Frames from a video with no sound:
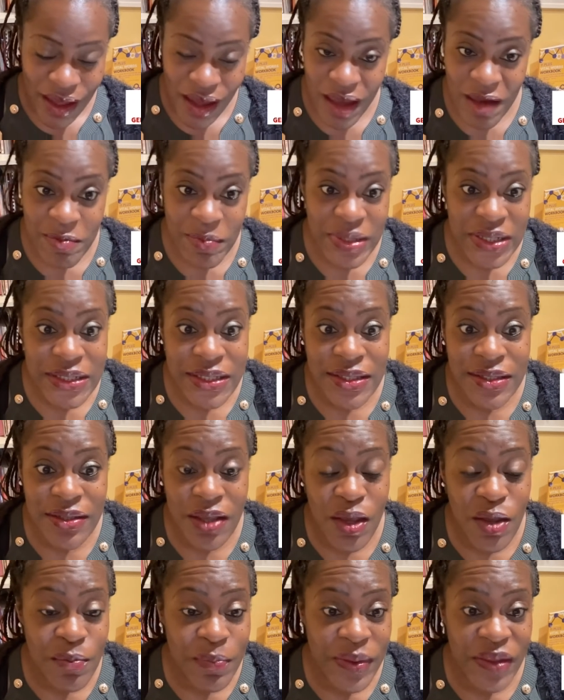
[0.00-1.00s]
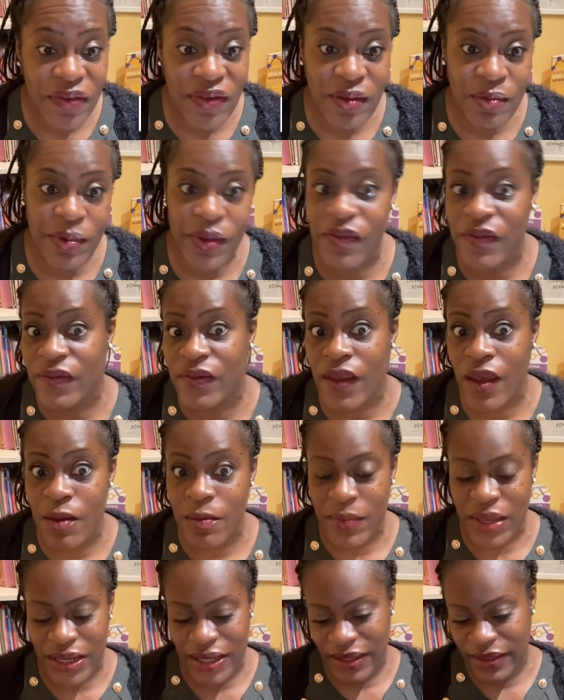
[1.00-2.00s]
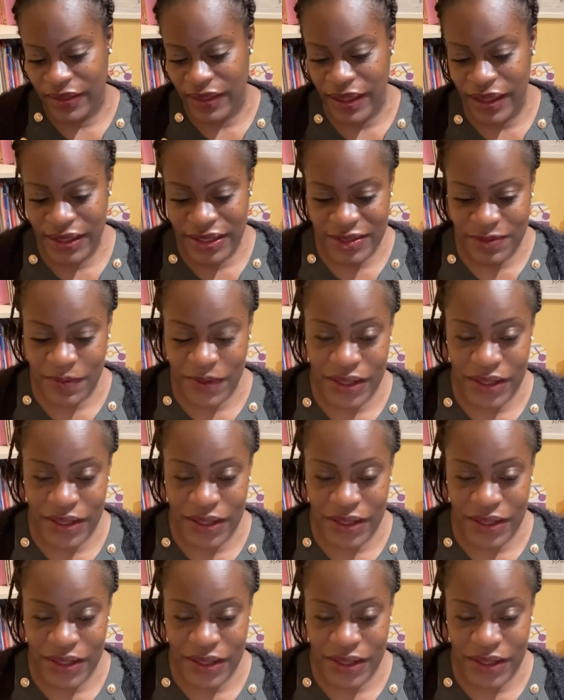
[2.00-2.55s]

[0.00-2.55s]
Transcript: I've been so busy with so many things,